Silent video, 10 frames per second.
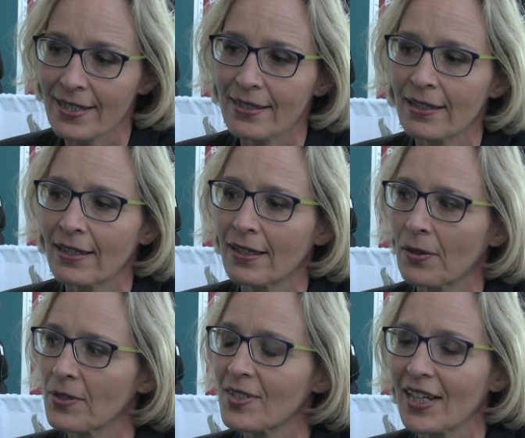
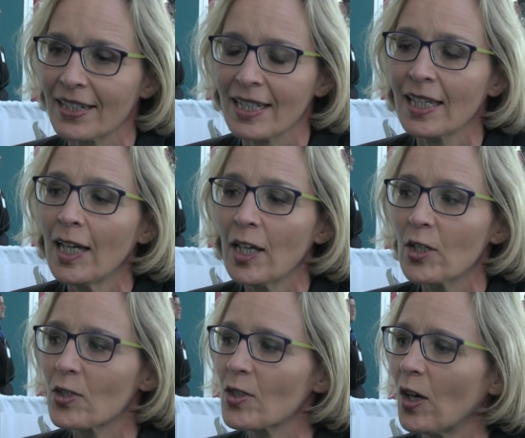study,
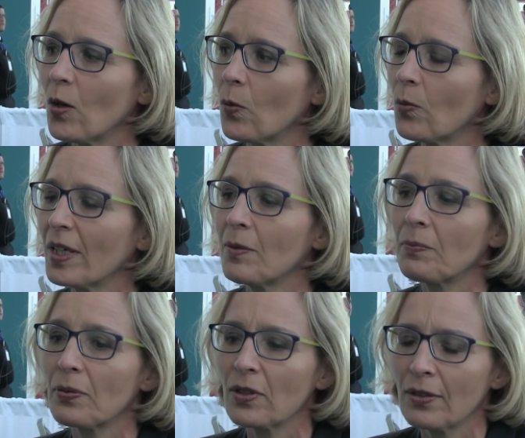so we
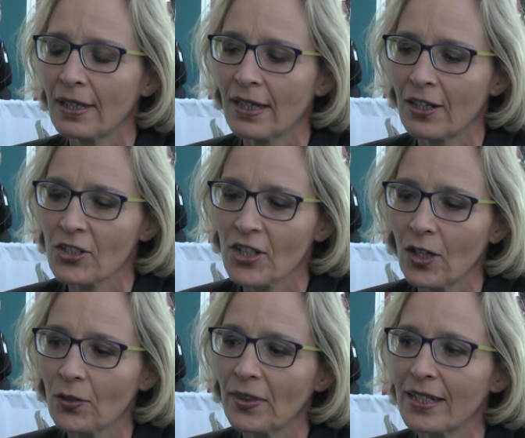
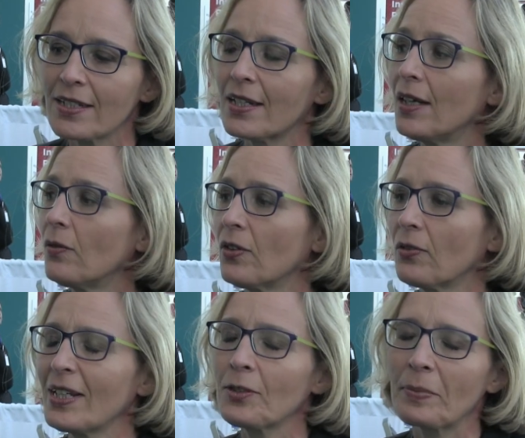showed that
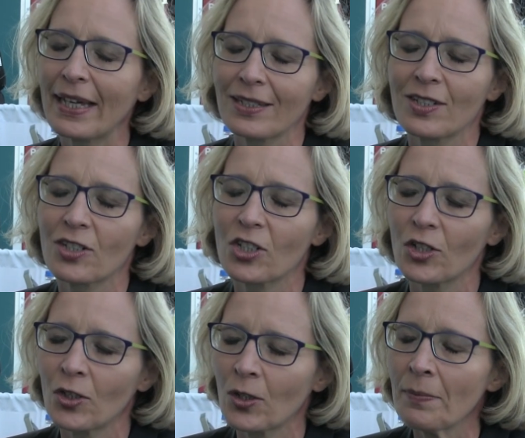with respect
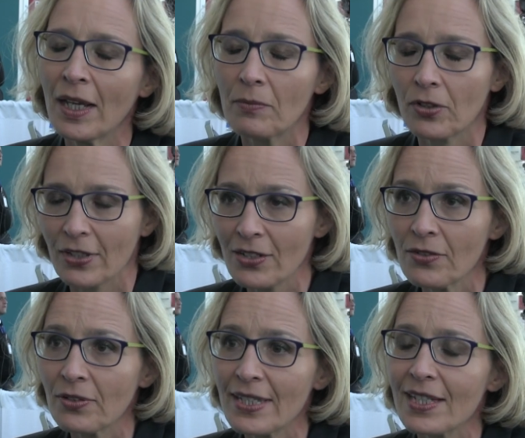to
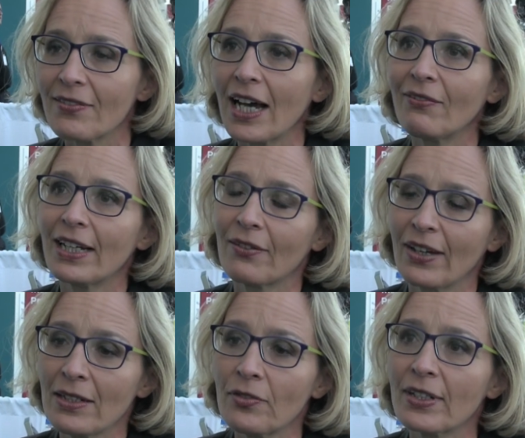progression-free survival,
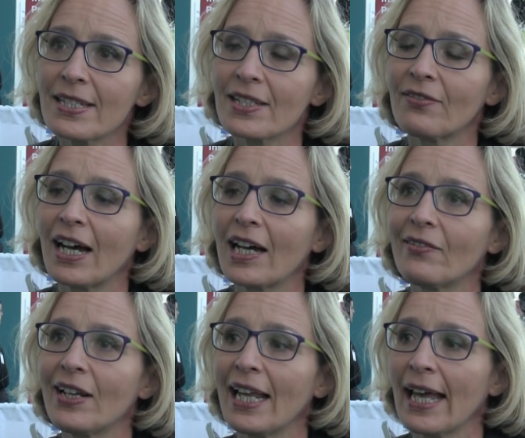event-free
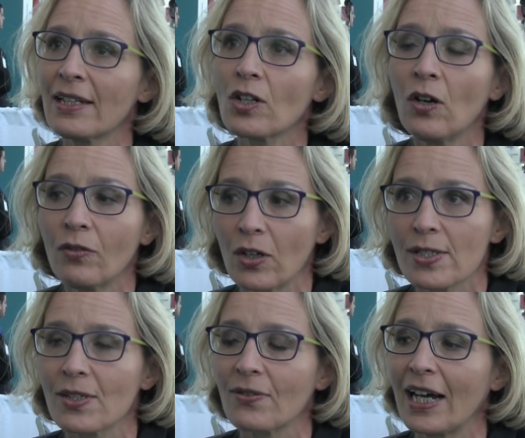survival, and
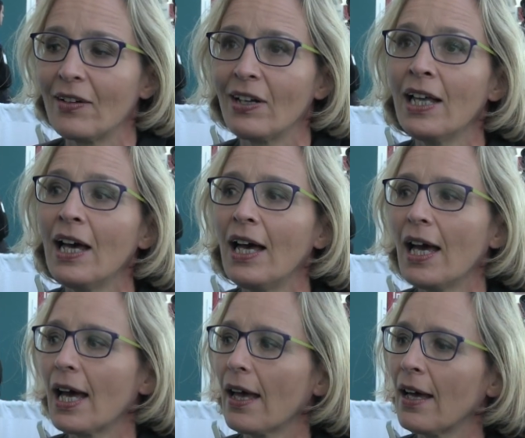overall survival,
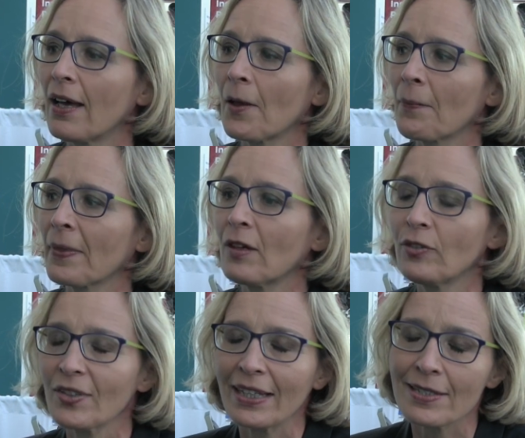
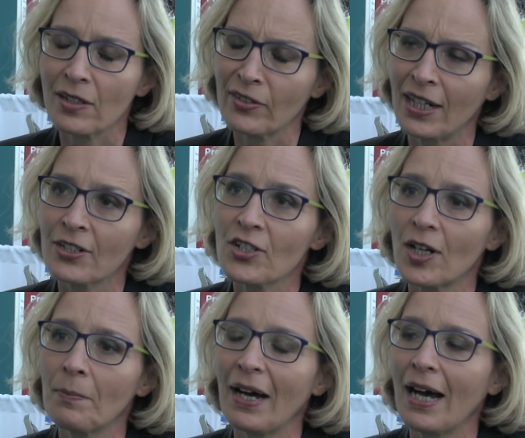4 cycles of
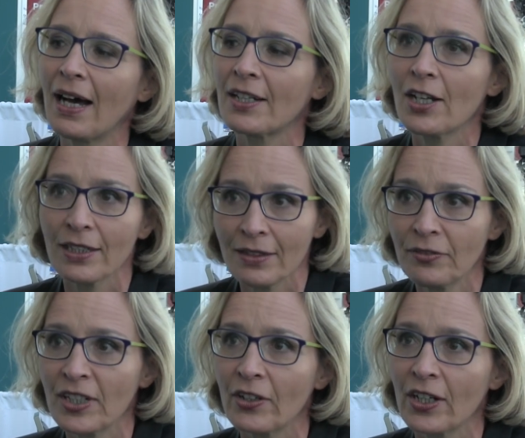R-CHOP are
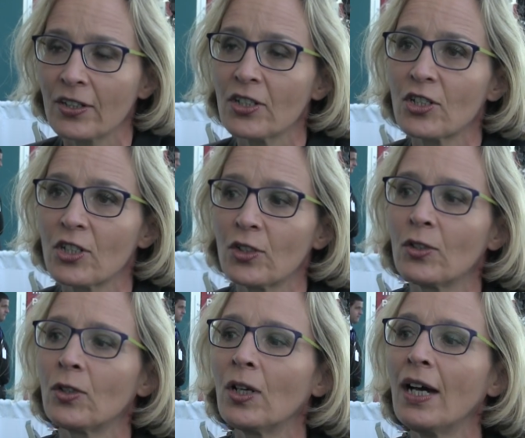non-inferior
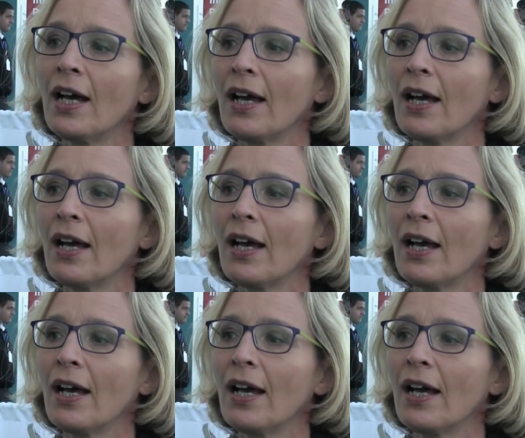to